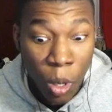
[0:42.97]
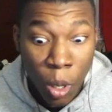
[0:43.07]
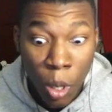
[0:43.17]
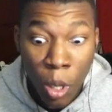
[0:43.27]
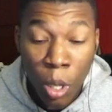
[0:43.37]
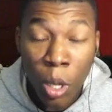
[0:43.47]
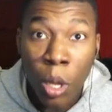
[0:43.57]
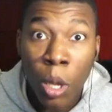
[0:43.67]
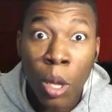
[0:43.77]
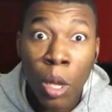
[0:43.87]

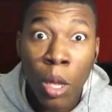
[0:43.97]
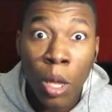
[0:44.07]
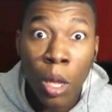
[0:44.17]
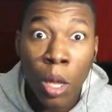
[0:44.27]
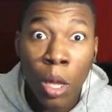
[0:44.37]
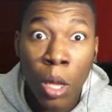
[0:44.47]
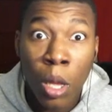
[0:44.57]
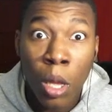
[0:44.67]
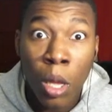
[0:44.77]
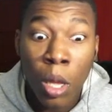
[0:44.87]

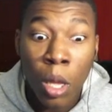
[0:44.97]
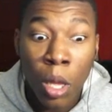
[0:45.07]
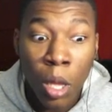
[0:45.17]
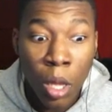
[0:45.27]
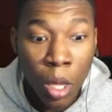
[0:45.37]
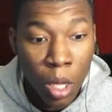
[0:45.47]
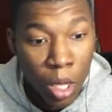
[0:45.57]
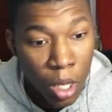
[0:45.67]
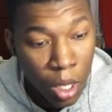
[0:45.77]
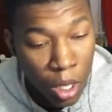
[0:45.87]

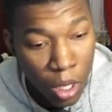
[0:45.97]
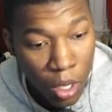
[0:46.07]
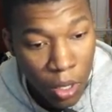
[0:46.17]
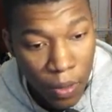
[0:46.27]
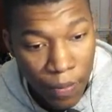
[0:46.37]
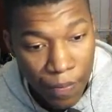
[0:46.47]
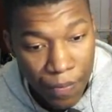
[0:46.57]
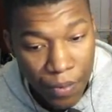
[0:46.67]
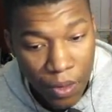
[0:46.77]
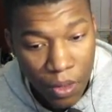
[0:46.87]

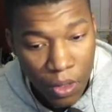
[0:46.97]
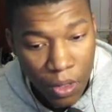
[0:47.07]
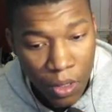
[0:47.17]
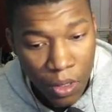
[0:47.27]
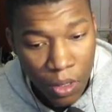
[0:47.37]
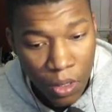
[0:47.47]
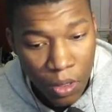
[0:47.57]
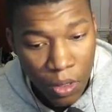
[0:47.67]
(silence)